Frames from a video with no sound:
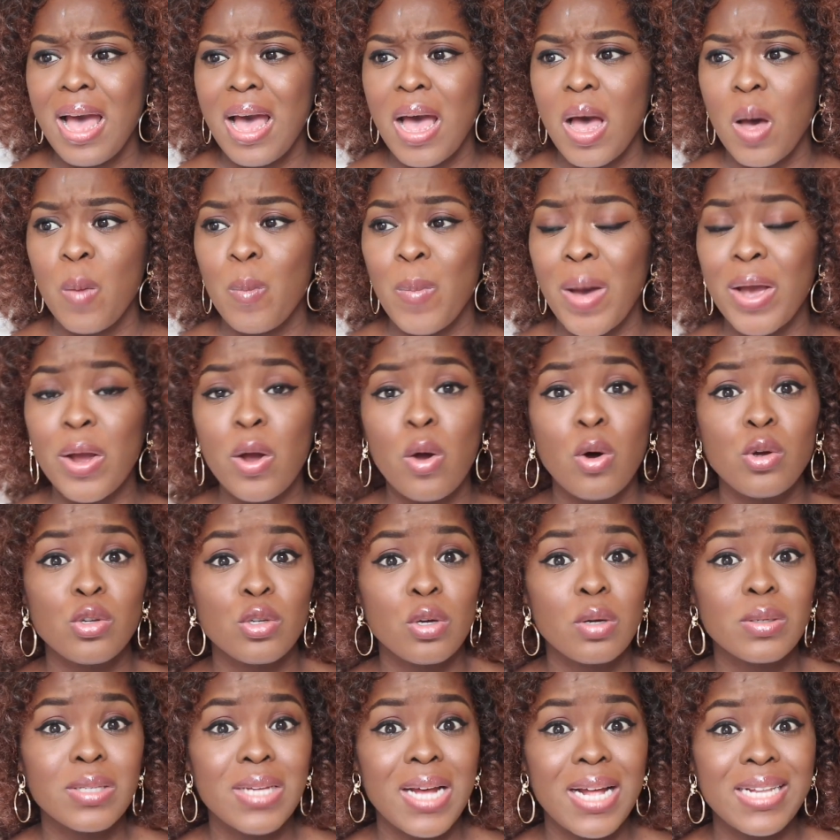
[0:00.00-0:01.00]
my
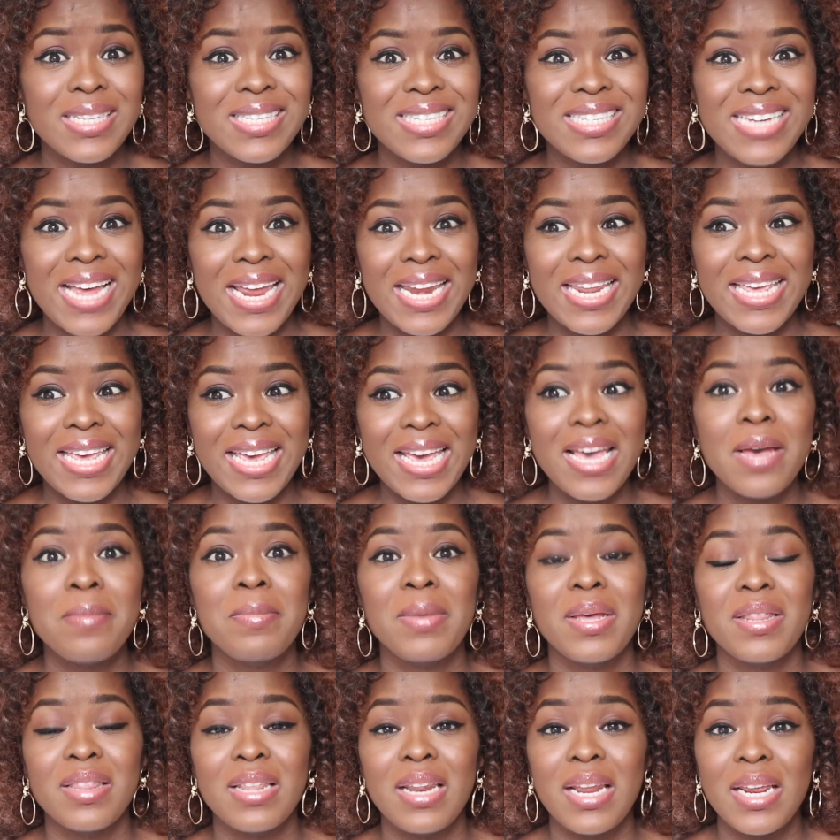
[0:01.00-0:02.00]
consultant then came
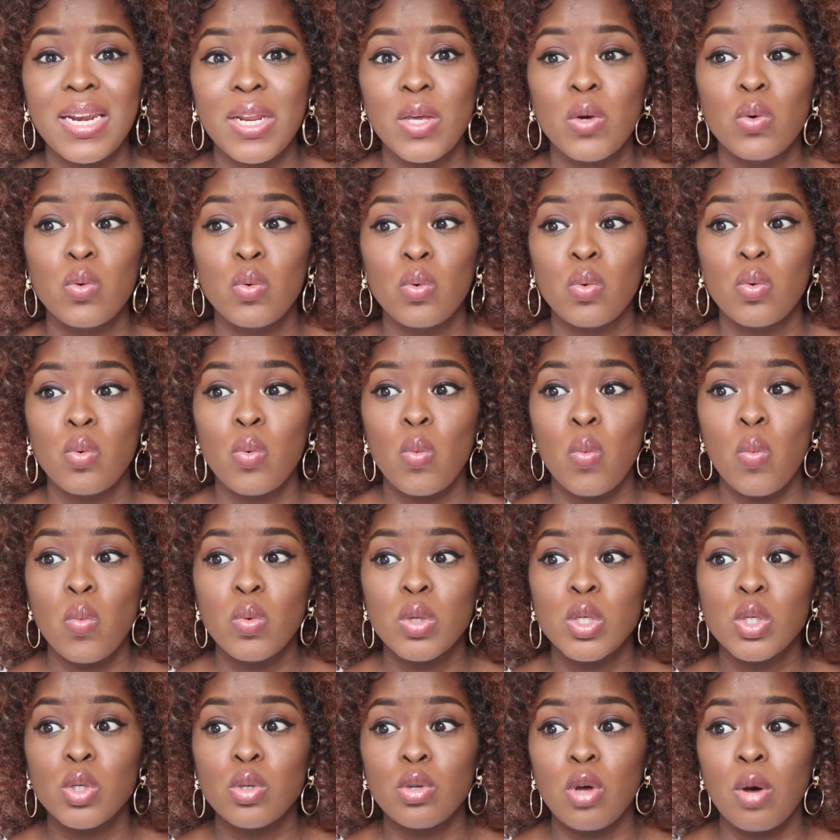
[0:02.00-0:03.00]
in, the lady who
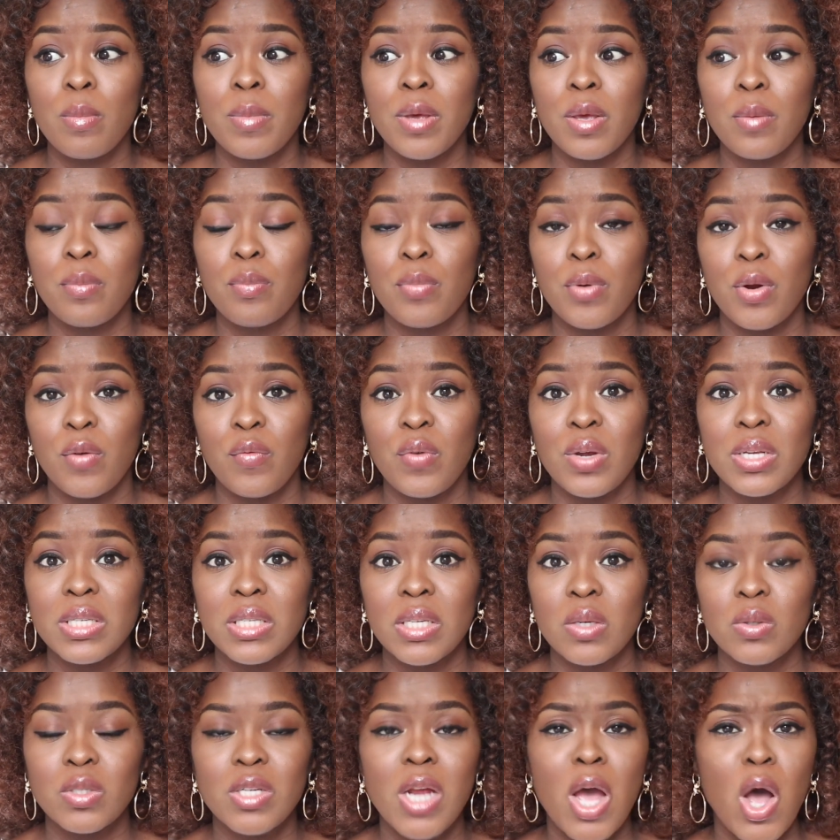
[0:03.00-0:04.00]
saw me
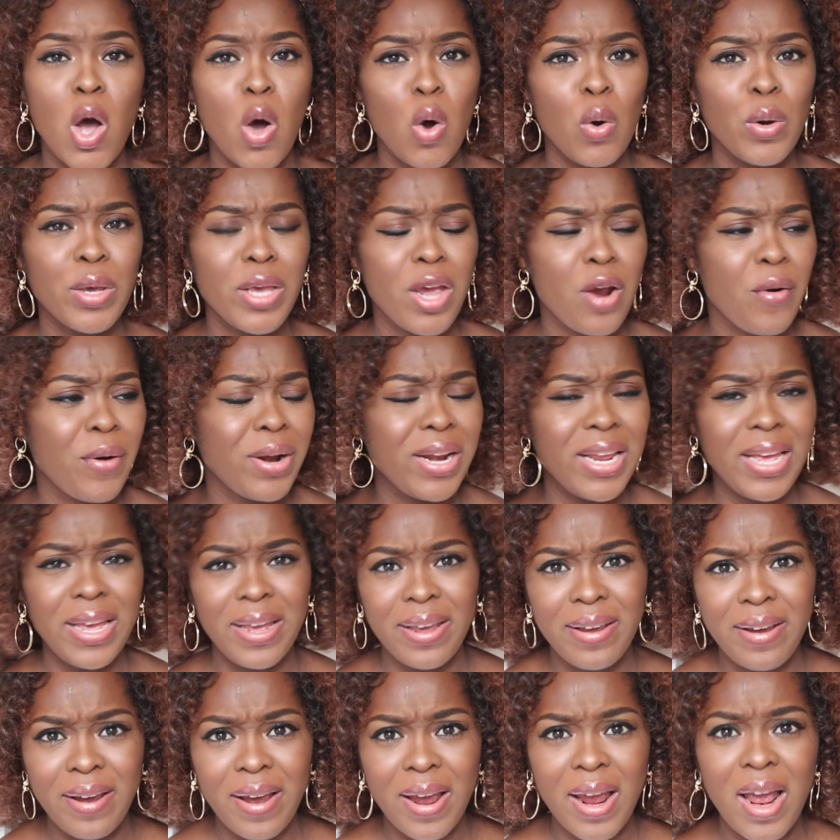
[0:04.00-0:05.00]
previously. She's like, oh, you're already
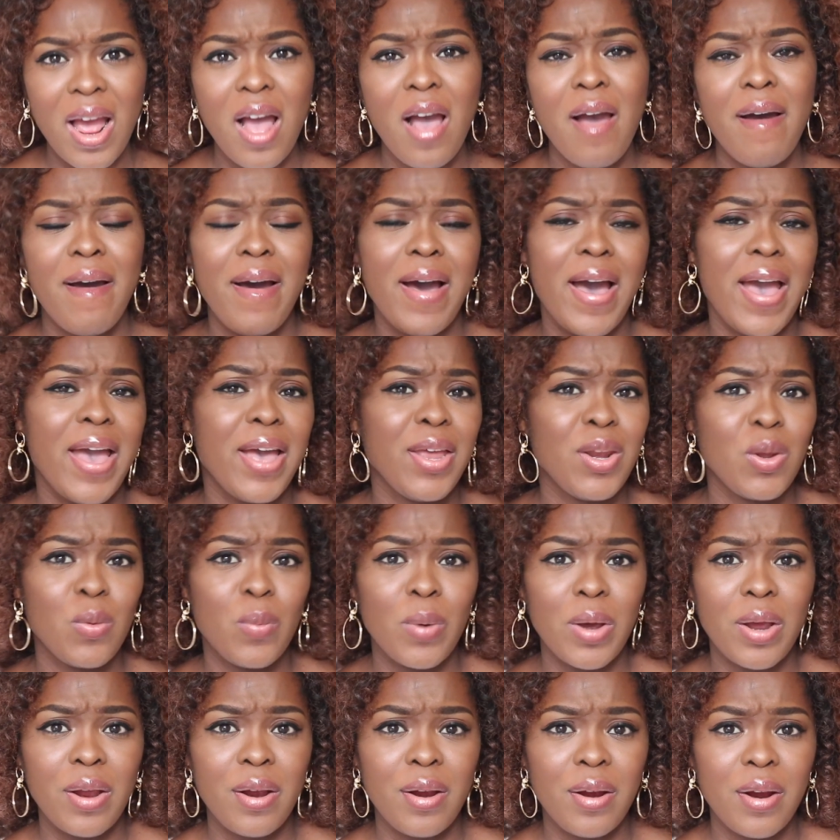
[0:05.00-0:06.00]
here, I heard you were
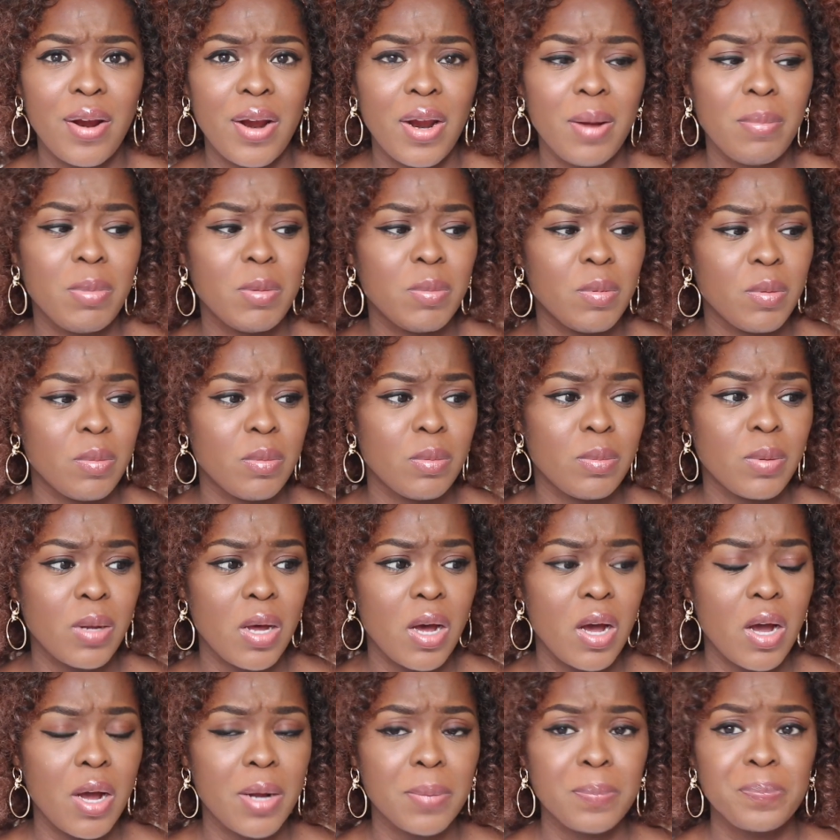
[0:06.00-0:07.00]
here, blah blah blah
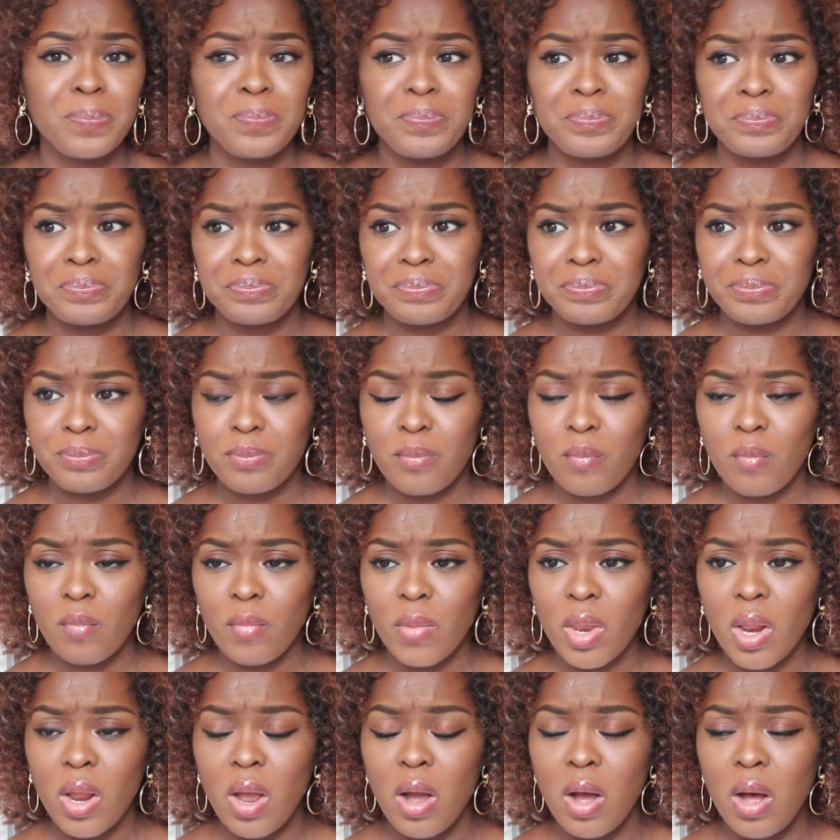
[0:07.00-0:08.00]
blah,
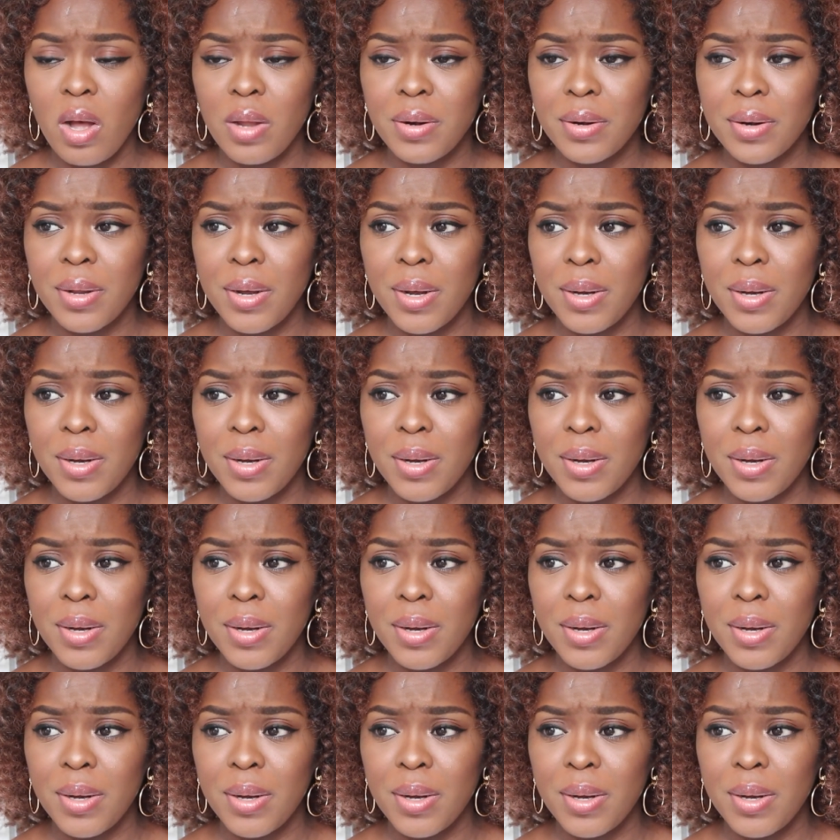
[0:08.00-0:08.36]
and